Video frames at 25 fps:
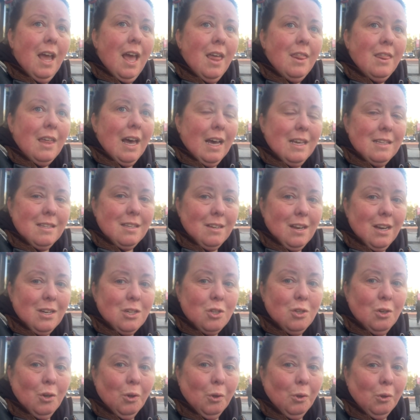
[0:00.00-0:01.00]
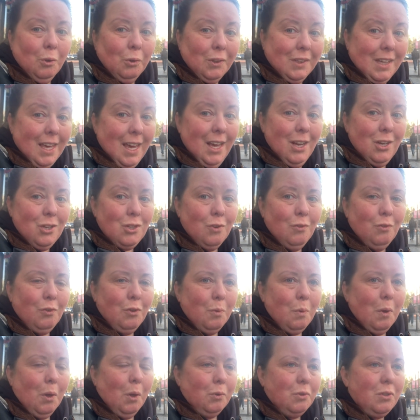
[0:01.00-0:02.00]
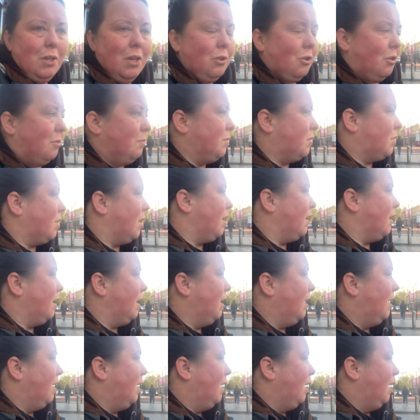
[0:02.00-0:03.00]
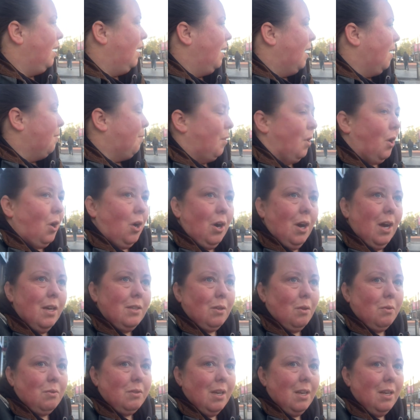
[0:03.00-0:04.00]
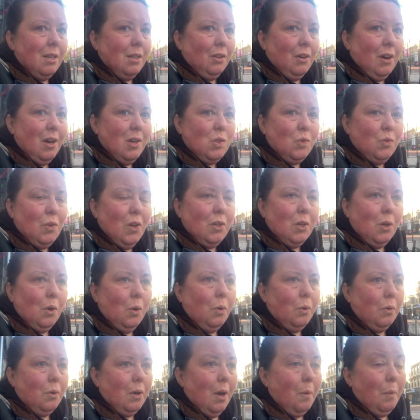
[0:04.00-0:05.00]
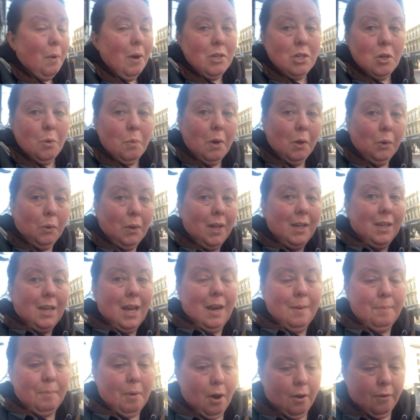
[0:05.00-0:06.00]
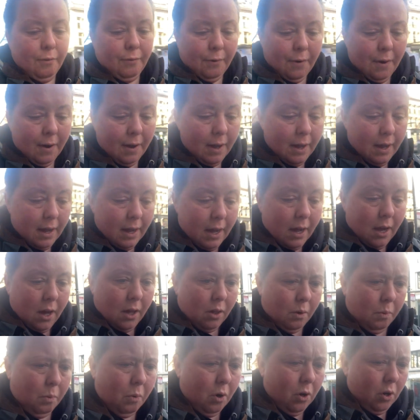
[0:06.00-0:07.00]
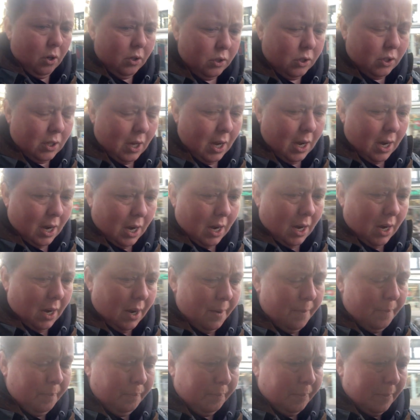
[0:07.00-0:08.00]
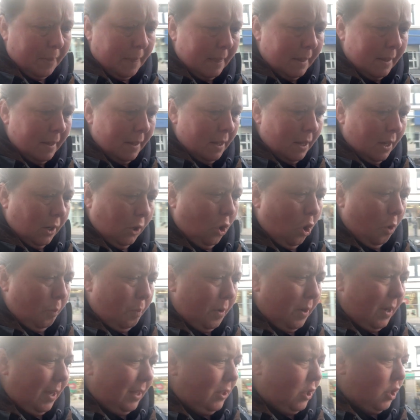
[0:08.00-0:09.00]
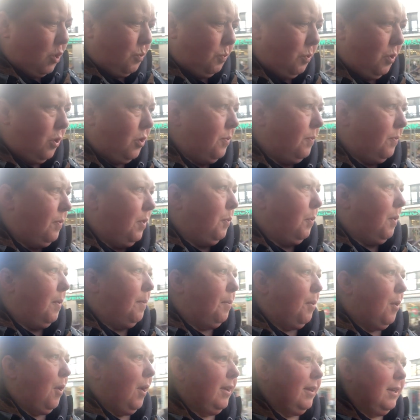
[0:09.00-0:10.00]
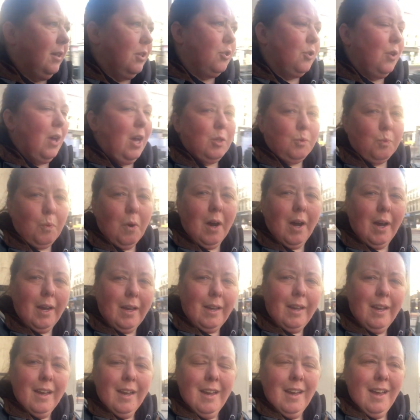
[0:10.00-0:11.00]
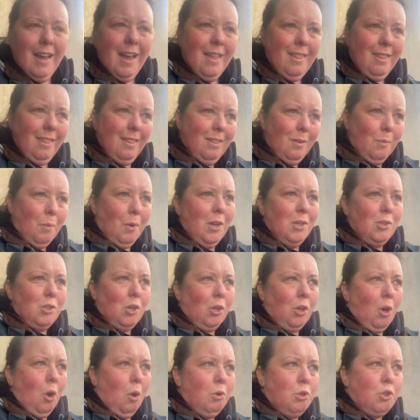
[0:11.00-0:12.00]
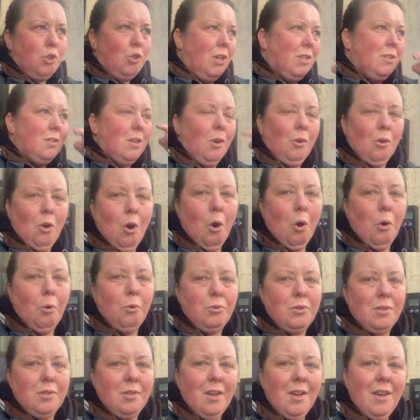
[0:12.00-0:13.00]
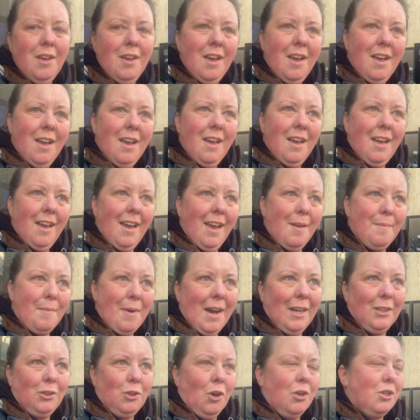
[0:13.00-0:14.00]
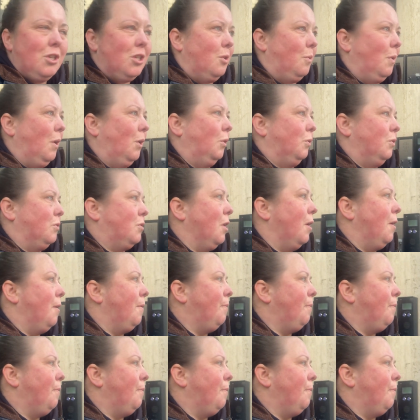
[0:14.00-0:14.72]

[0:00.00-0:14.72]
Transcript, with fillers: that is the original location for the Willow Tea Rooms. But as I was saying in the last video, which I will link in above, there was a copyright dispute at one point, so that's why the one in Sauchiehall Street is now called Mackintosh at the Willows.